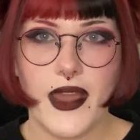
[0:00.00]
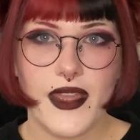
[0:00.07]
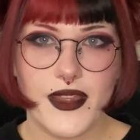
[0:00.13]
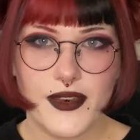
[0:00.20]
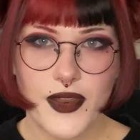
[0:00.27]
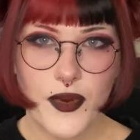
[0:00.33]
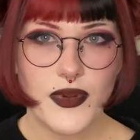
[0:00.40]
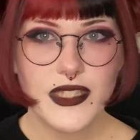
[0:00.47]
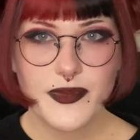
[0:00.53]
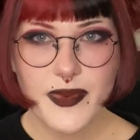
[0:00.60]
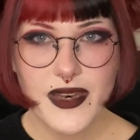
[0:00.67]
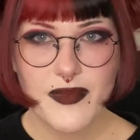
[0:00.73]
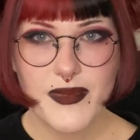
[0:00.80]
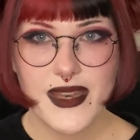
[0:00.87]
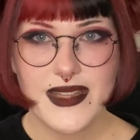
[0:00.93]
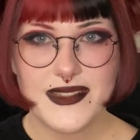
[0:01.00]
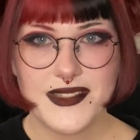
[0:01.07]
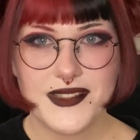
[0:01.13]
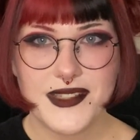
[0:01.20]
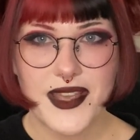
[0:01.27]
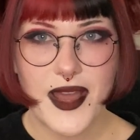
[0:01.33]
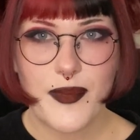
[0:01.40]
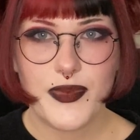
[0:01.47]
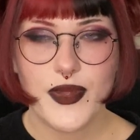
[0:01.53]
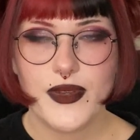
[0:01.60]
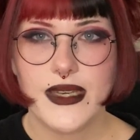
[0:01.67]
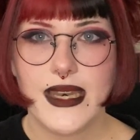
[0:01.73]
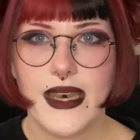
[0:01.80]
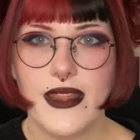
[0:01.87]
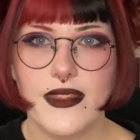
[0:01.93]
I know it's been a minute since I
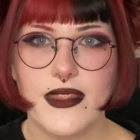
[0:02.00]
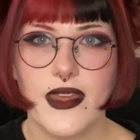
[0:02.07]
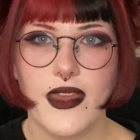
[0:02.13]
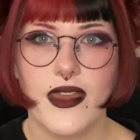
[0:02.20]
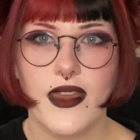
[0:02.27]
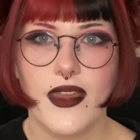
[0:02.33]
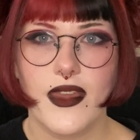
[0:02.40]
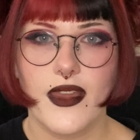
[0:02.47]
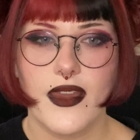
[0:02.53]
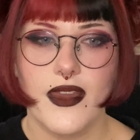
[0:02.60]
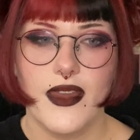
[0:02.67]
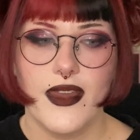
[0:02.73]
uploaded anything.